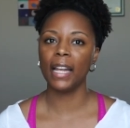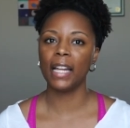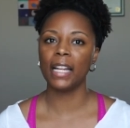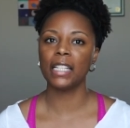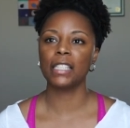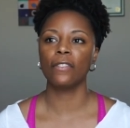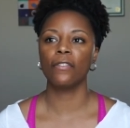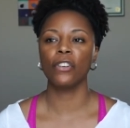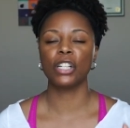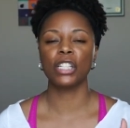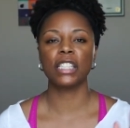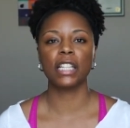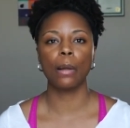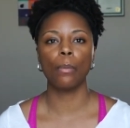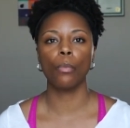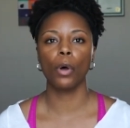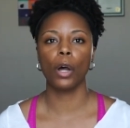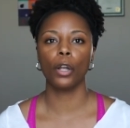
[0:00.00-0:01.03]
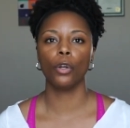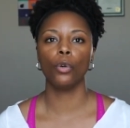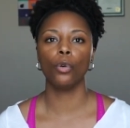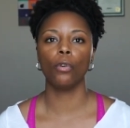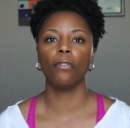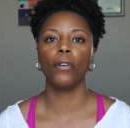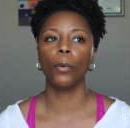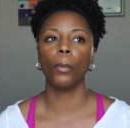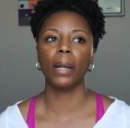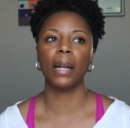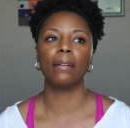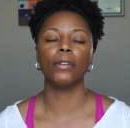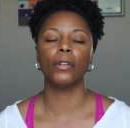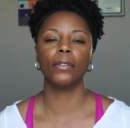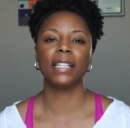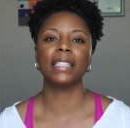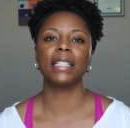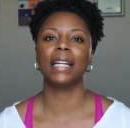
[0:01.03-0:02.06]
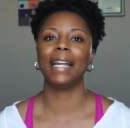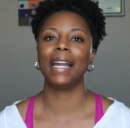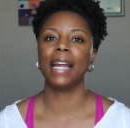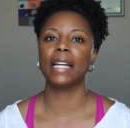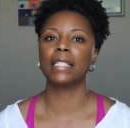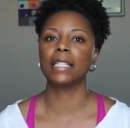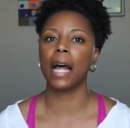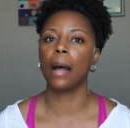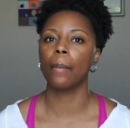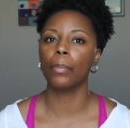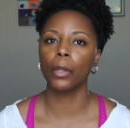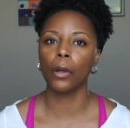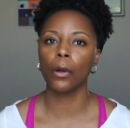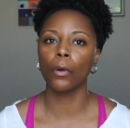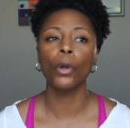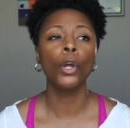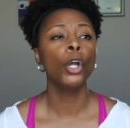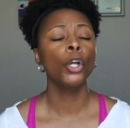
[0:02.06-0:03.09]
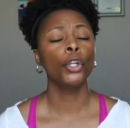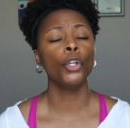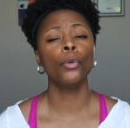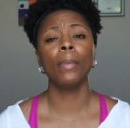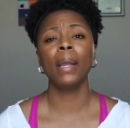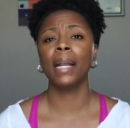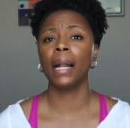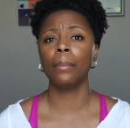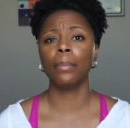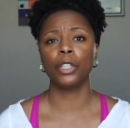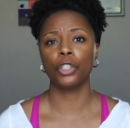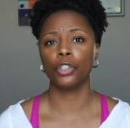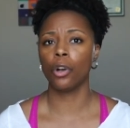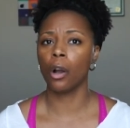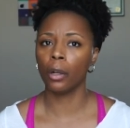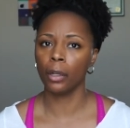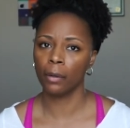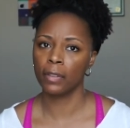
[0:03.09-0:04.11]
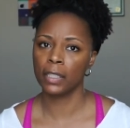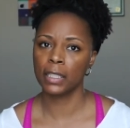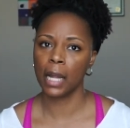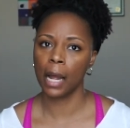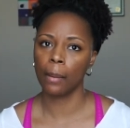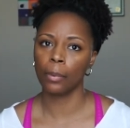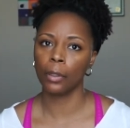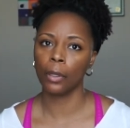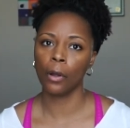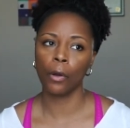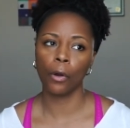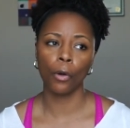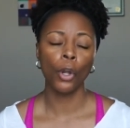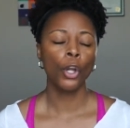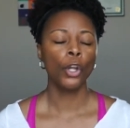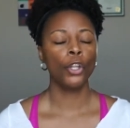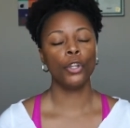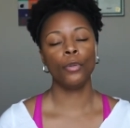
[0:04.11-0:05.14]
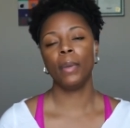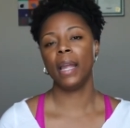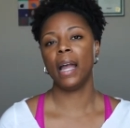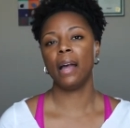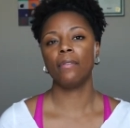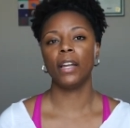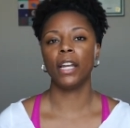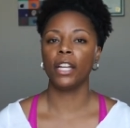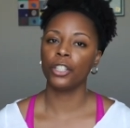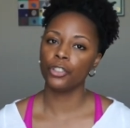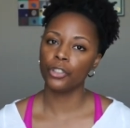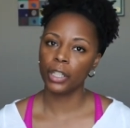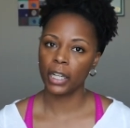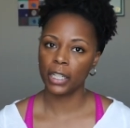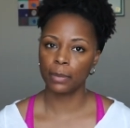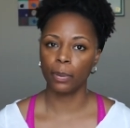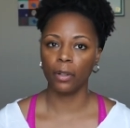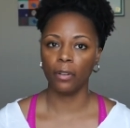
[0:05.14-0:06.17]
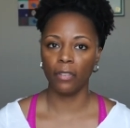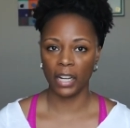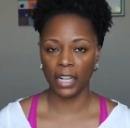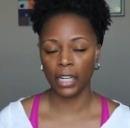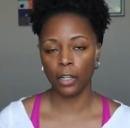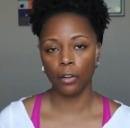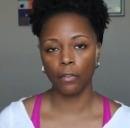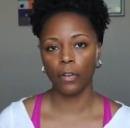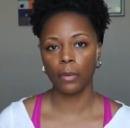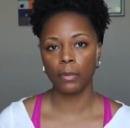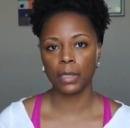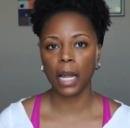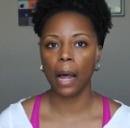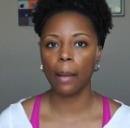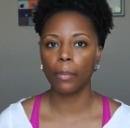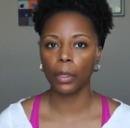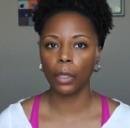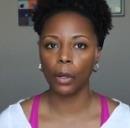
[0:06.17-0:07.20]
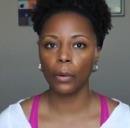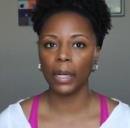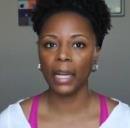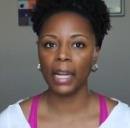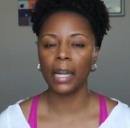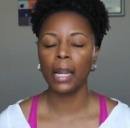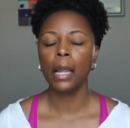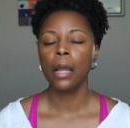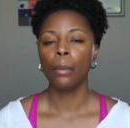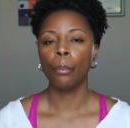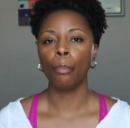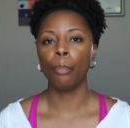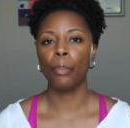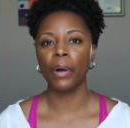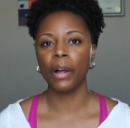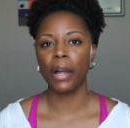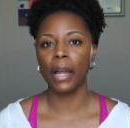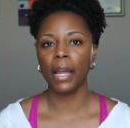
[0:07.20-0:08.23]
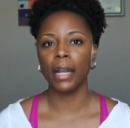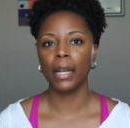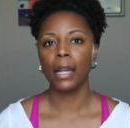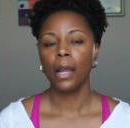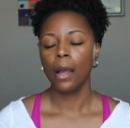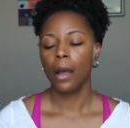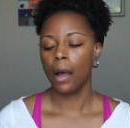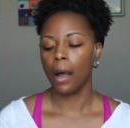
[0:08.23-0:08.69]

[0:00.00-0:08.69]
this for someone who for whatever reason can't top load. You may not be strong enough to top load, you may have an injury that's preventing you from top loading, but